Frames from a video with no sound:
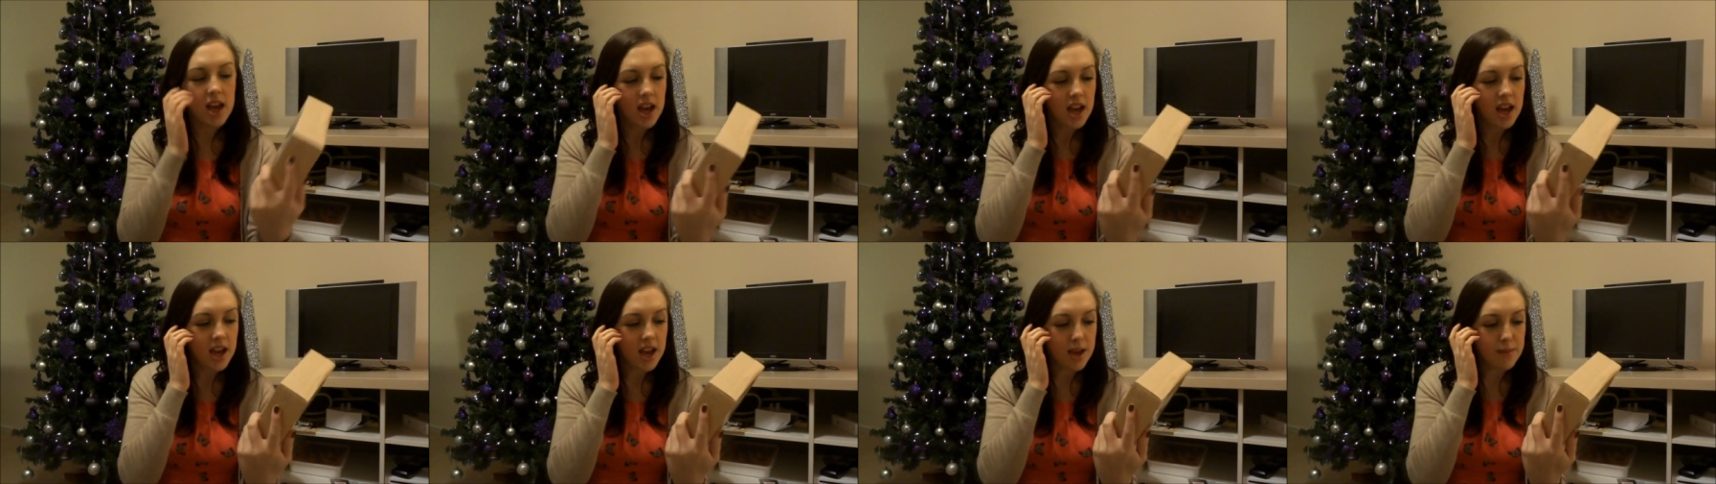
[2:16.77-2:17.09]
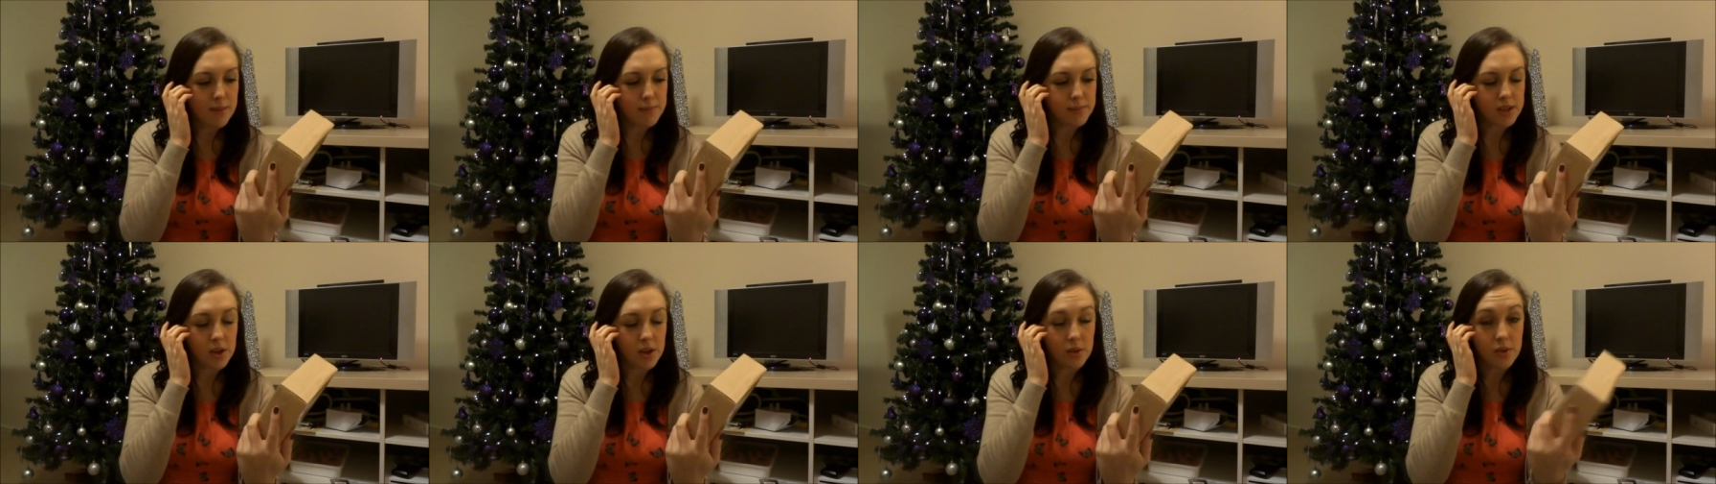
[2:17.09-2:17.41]

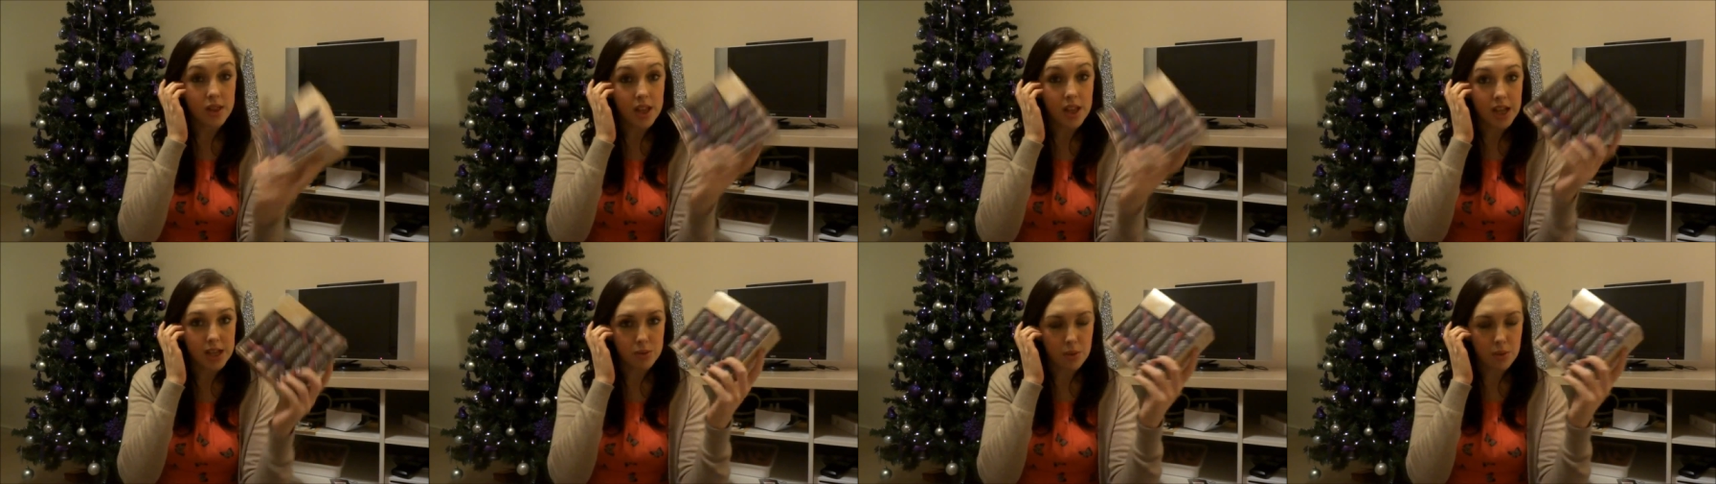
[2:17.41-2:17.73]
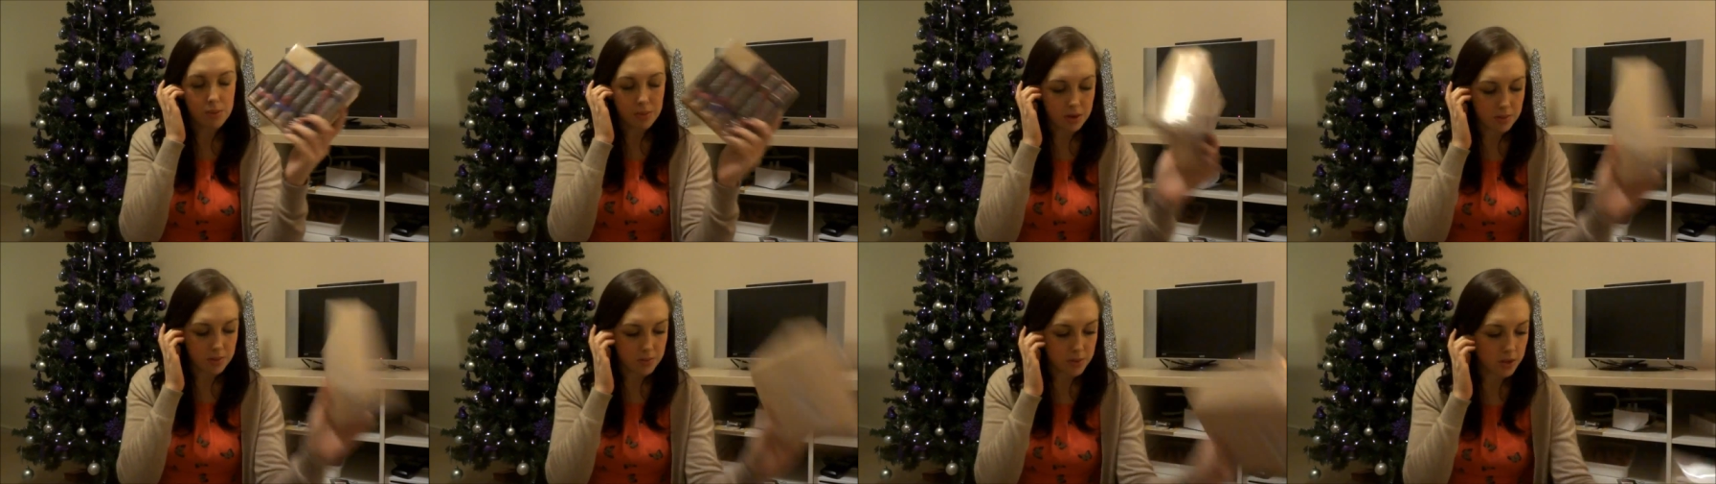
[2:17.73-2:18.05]
So that's
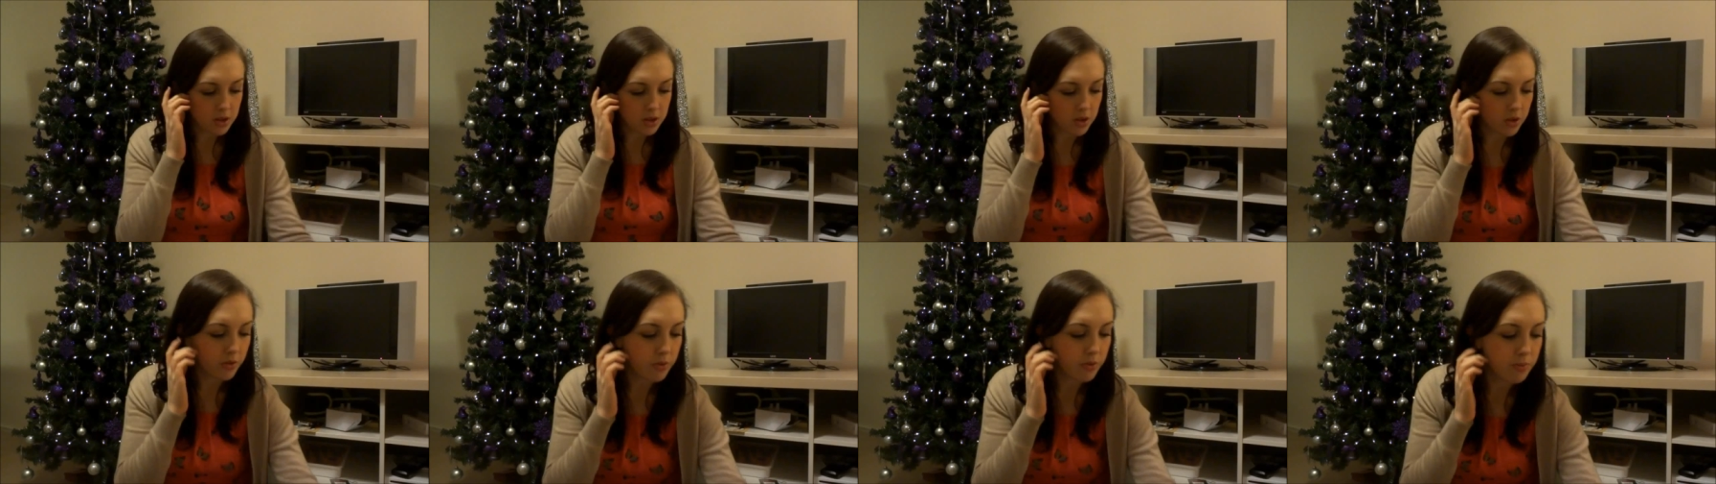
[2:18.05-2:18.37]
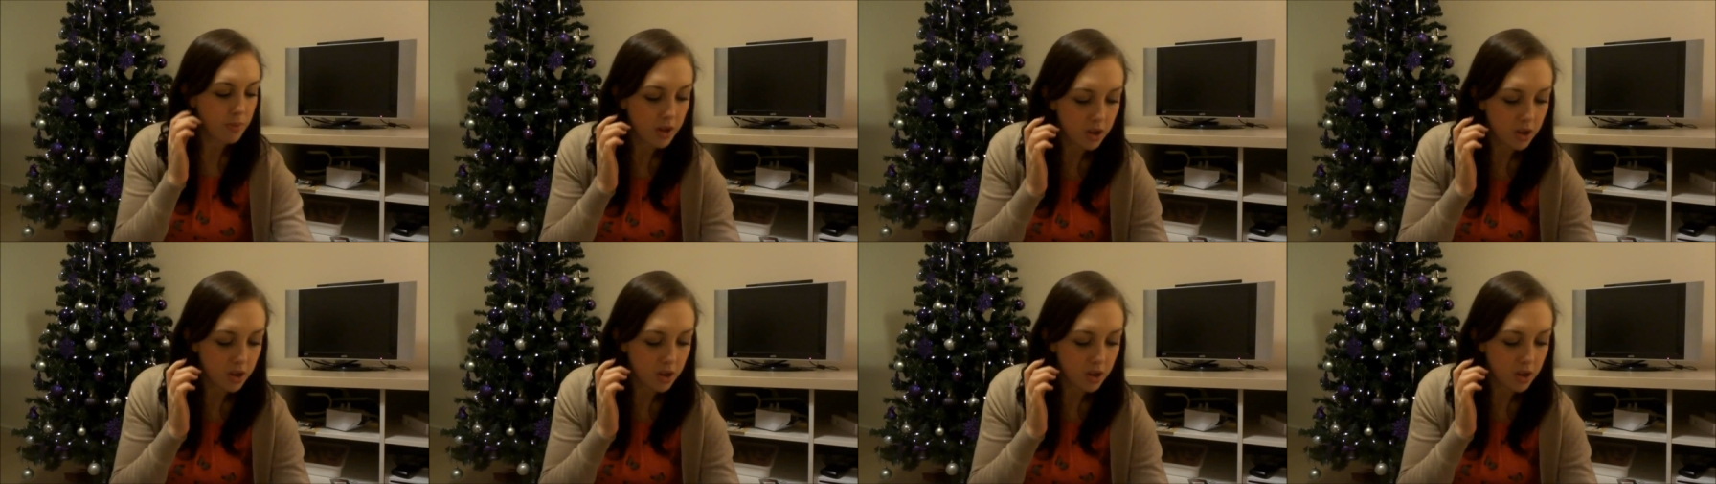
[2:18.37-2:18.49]
what I'm going to do for